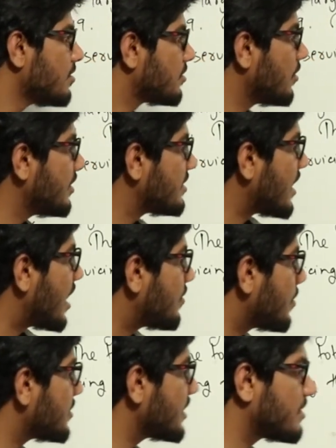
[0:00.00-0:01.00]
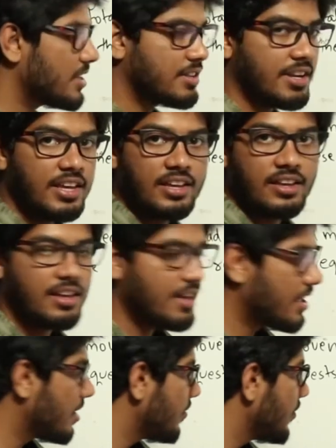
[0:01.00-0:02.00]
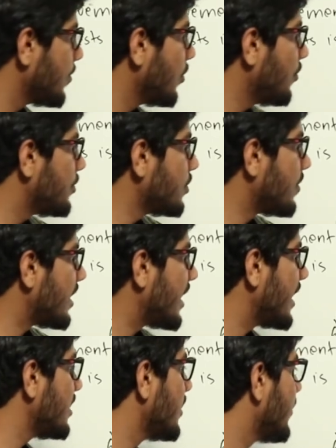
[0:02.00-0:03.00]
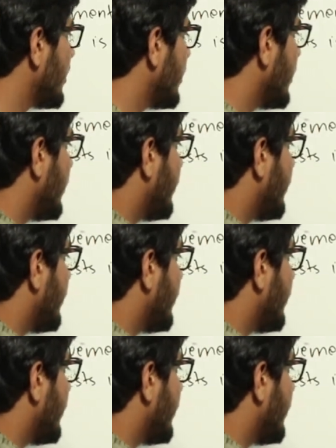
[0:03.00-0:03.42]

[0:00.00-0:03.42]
So we start from 63, we move to 191.